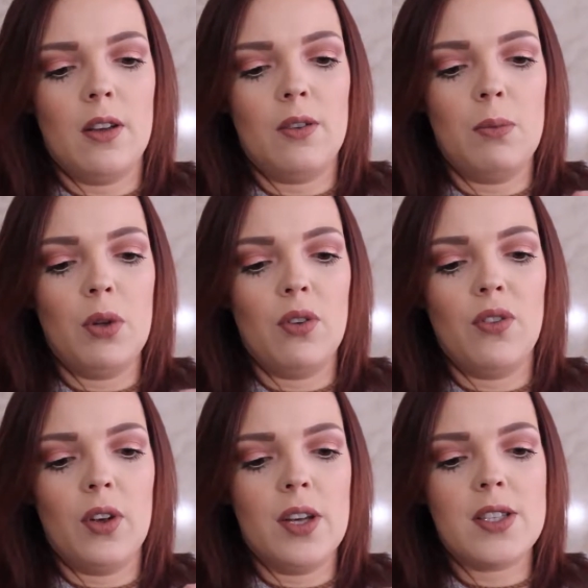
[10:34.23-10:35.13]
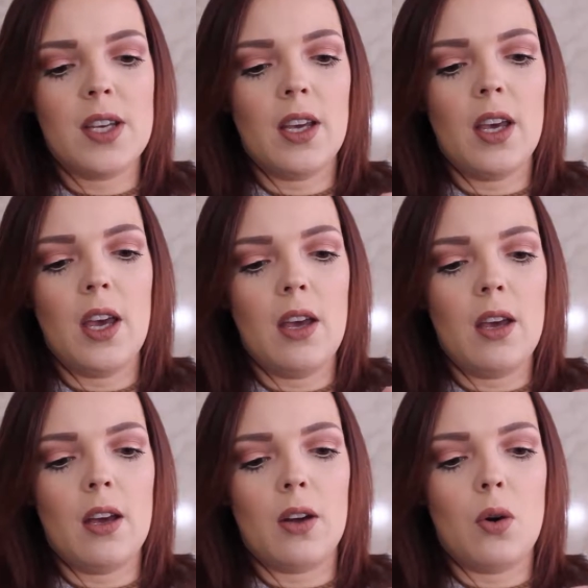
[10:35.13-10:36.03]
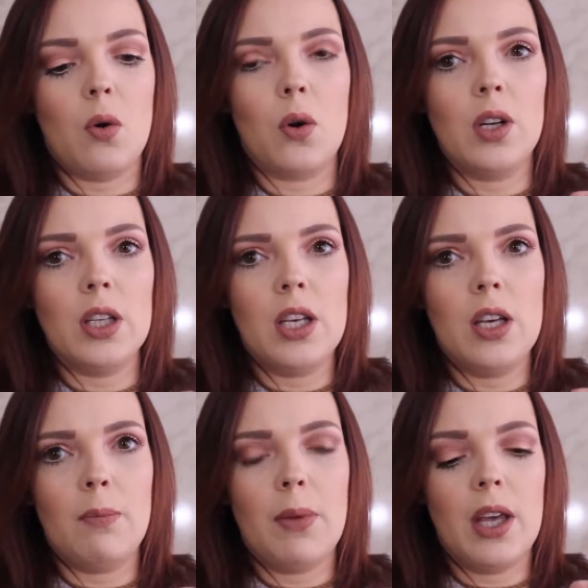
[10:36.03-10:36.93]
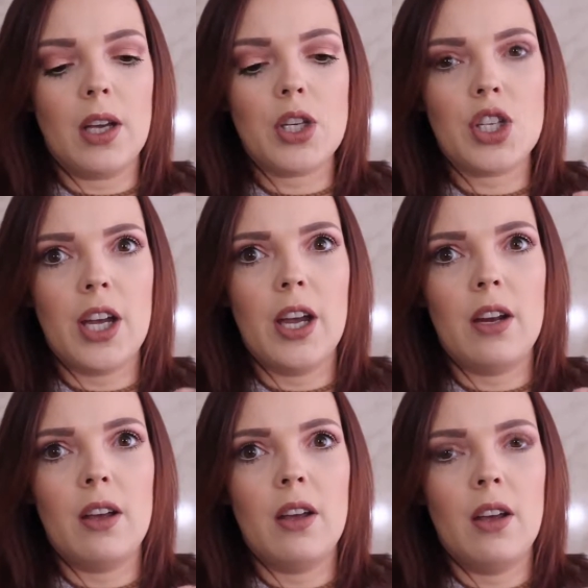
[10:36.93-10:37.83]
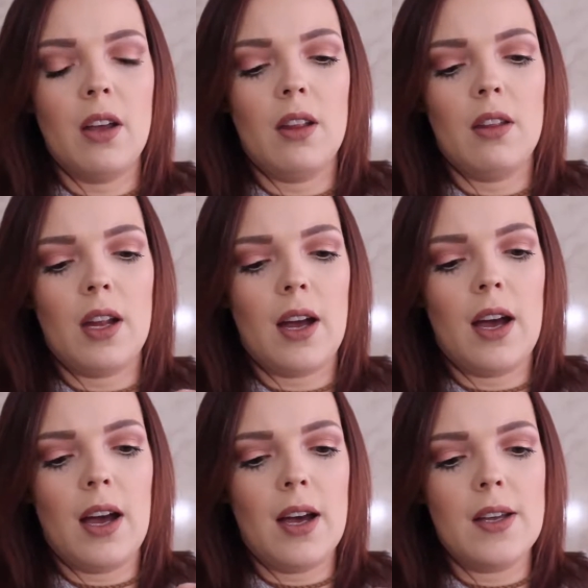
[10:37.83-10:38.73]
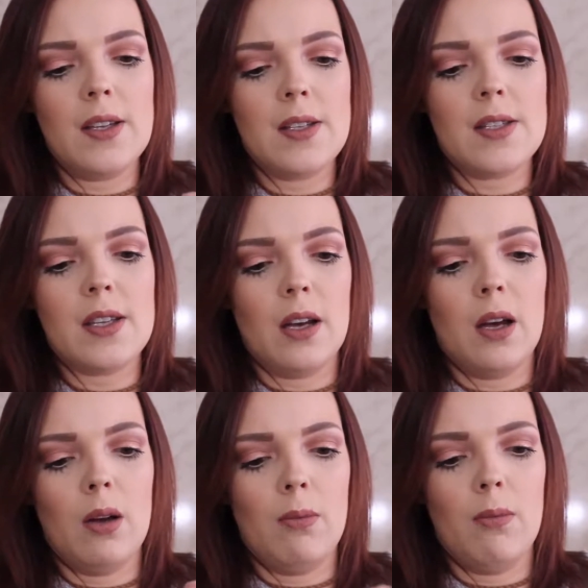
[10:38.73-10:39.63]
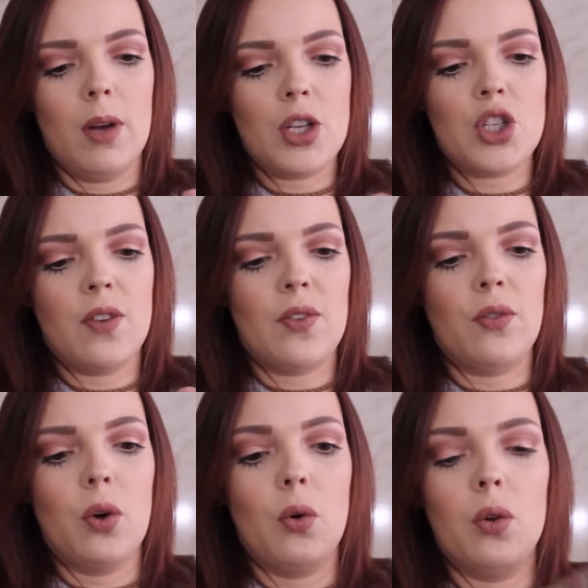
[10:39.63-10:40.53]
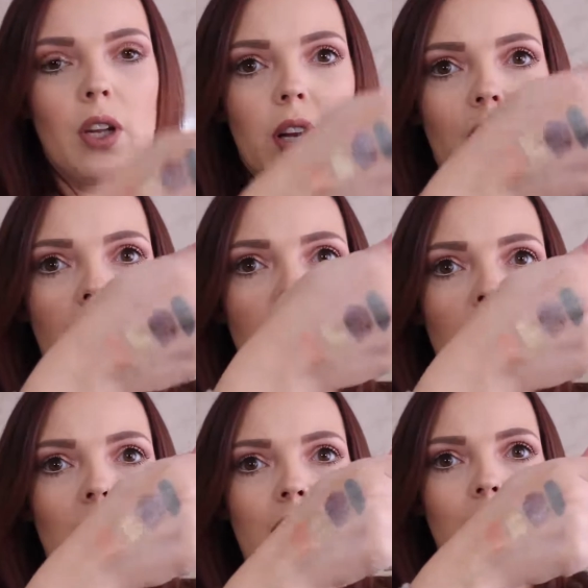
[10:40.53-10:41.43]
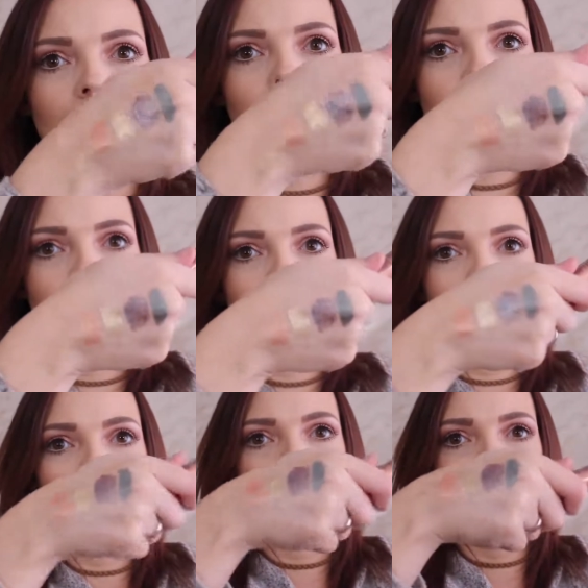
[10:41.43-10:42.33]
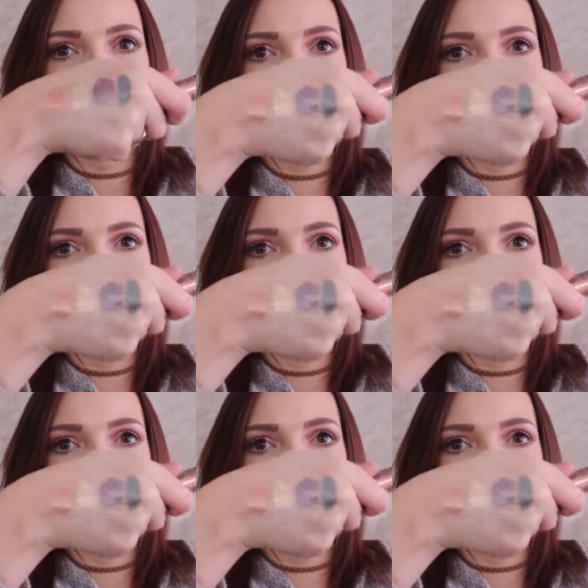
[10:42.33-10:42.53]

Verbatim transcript: It's beautiful. It's like a corally pink shade that has um, a shift of gold in it. So that's it right there.